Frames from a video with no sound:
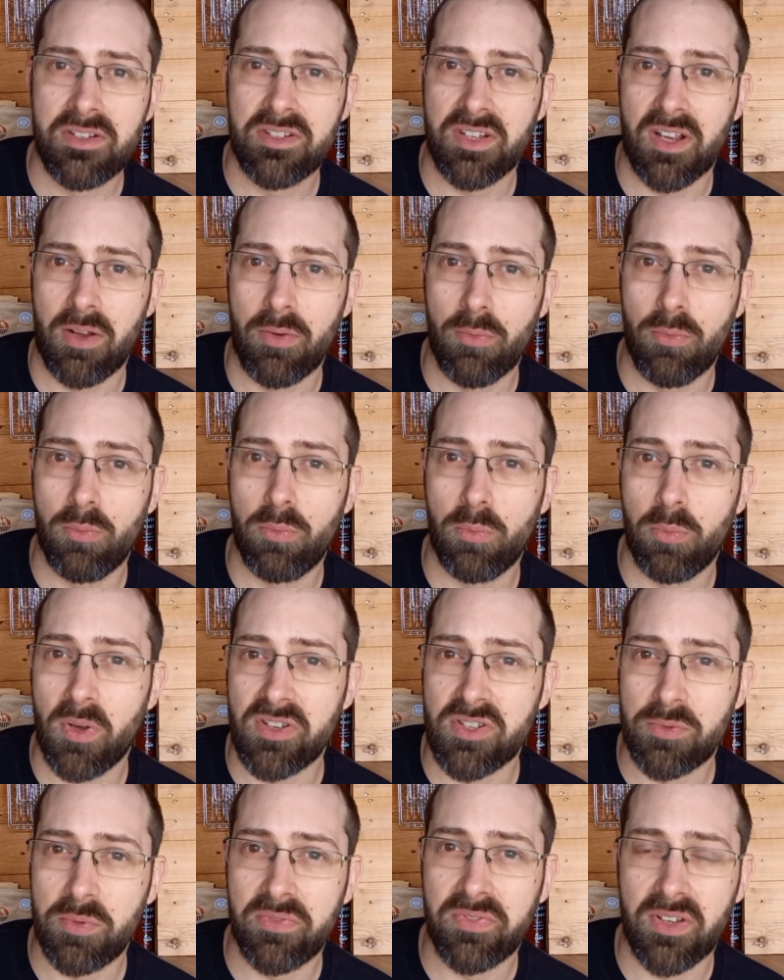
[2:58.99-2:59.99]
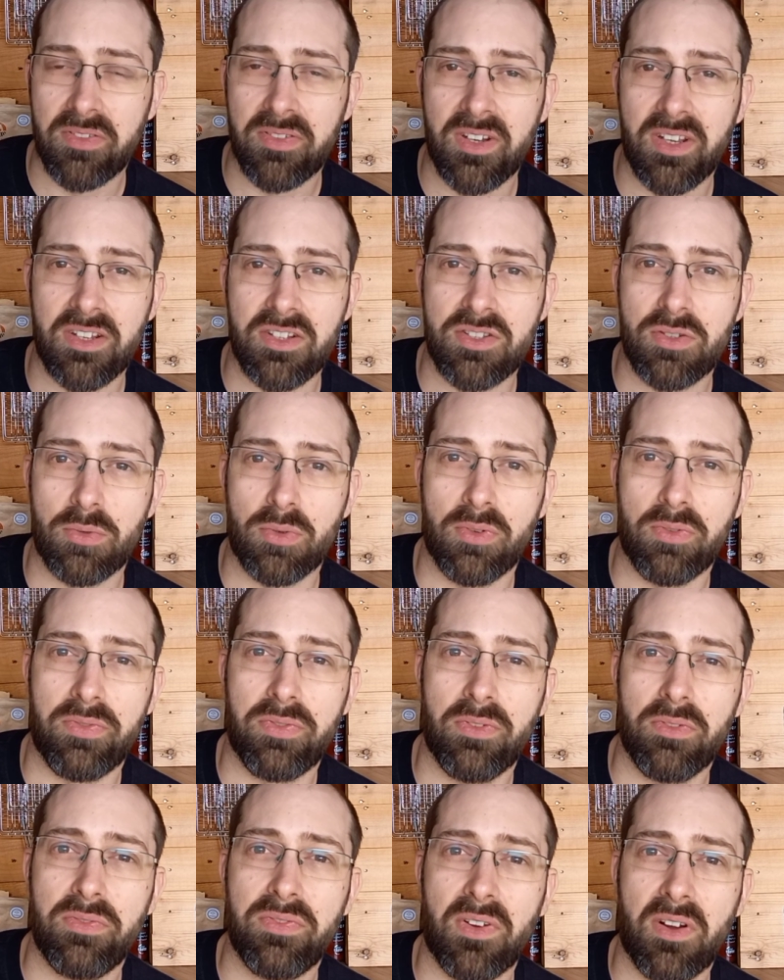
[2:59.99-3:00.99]
So once we've given it sort
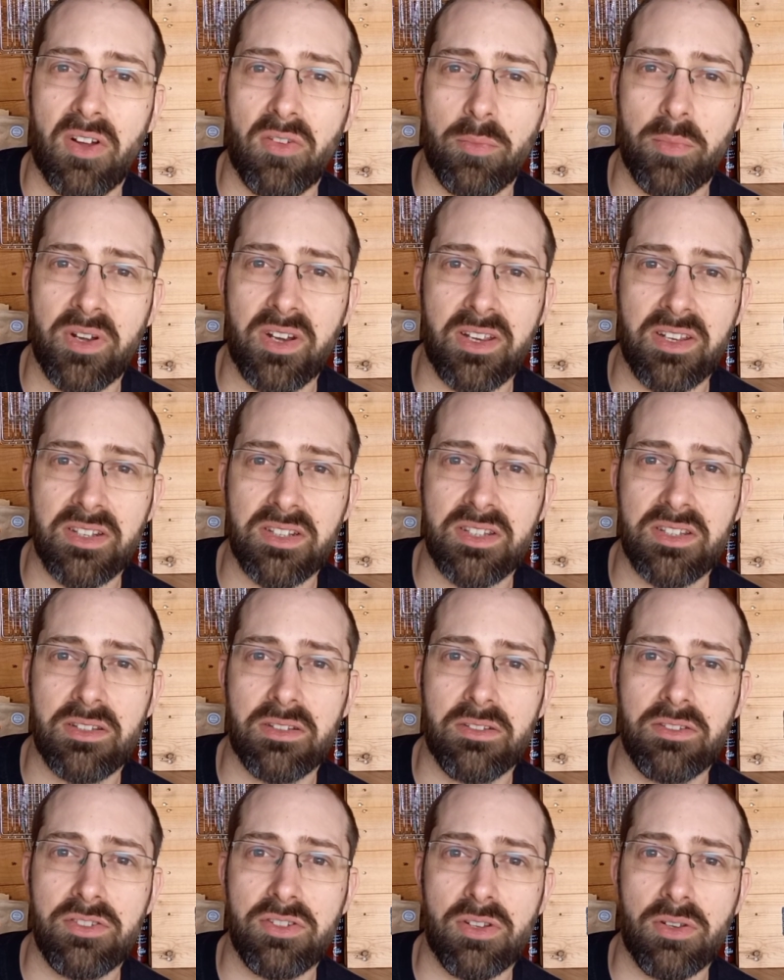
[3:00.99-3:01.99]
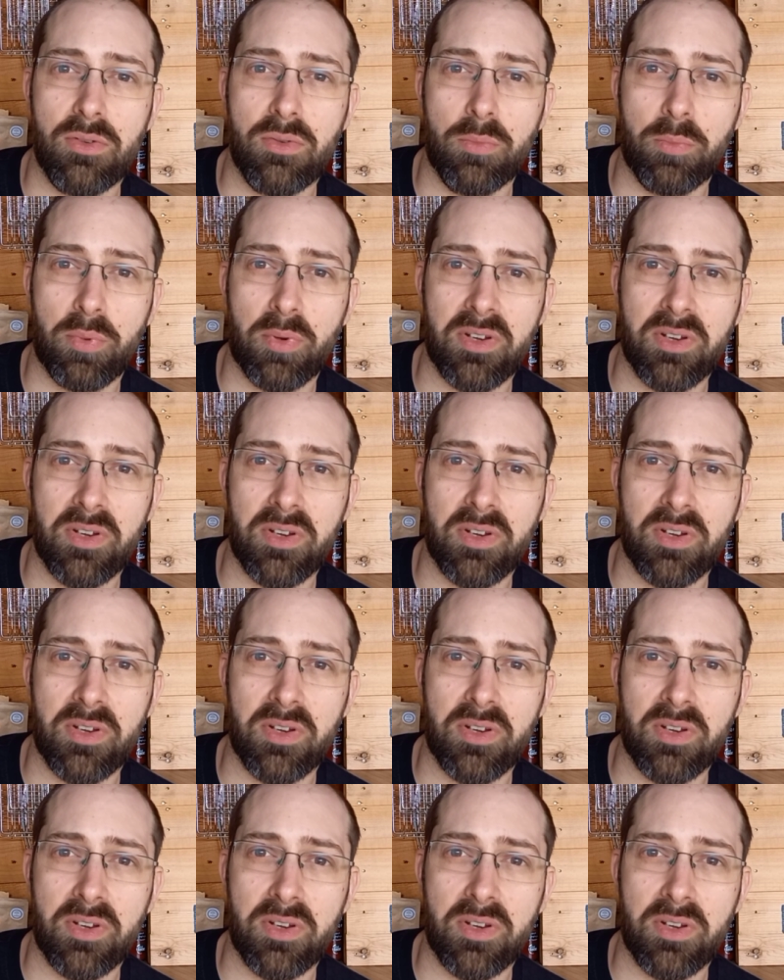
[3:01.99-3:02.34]
of 5 minutes to